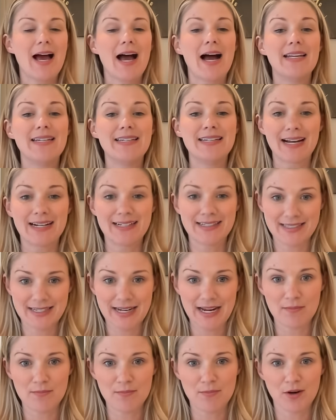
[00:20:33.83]
a
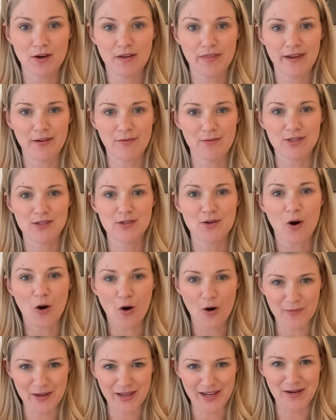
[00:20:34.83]
nightstand book that was
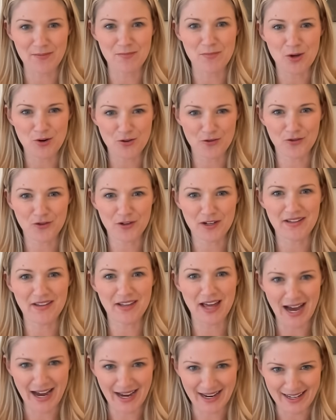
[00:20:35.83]
calming and beautiful and
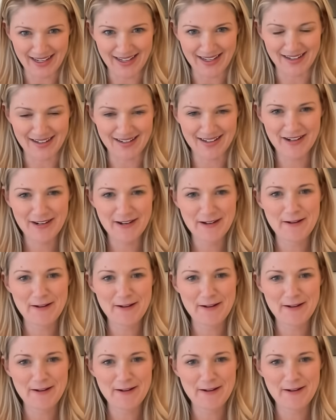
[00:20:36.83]
high end.